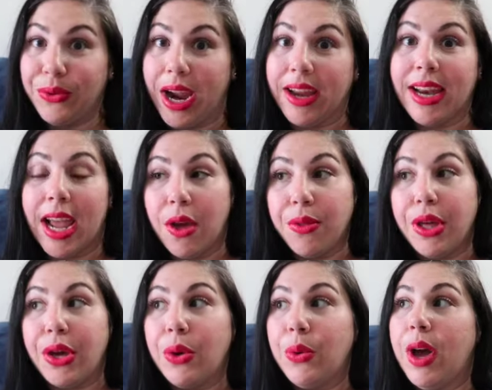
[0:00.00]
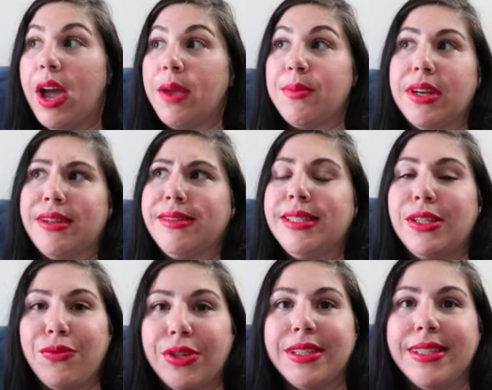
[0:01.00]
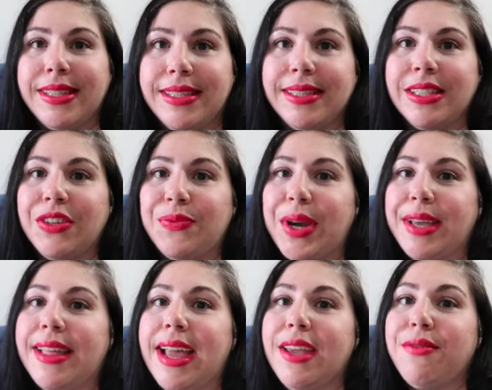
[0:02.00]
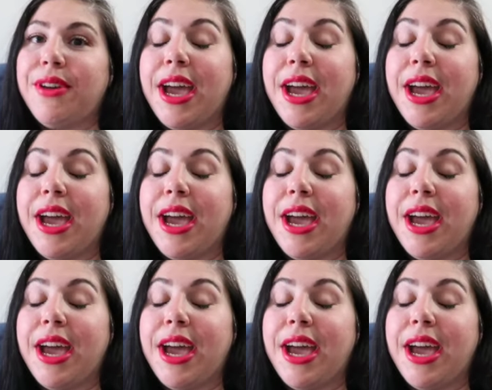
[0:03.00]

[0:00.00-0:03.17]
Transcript: Right now though, I'm in a different season of my life.